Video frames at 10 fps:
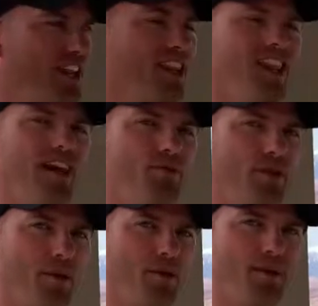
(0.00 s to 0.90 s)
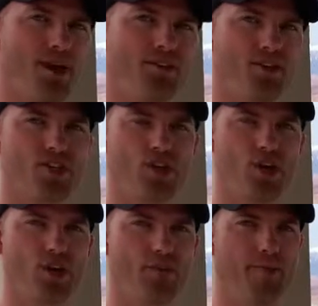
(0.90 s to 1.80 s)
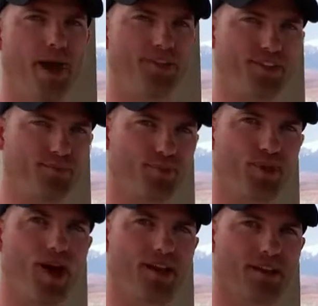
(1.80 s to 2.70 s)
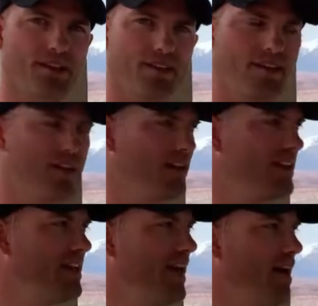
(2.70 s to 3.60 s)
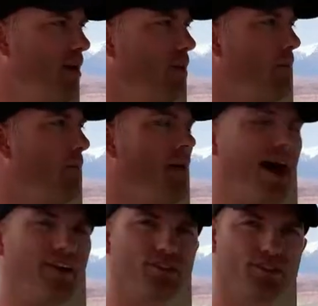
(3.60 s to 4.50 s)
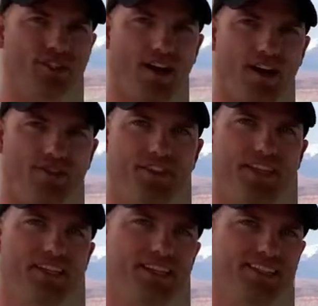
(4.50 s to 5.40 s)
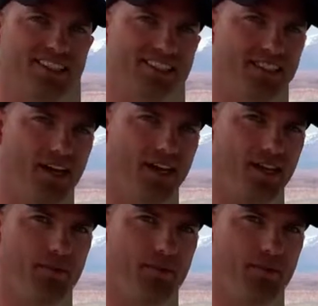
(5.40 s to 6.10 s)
to love what I'm about to show you about this product. Now, Microsoft, they did a study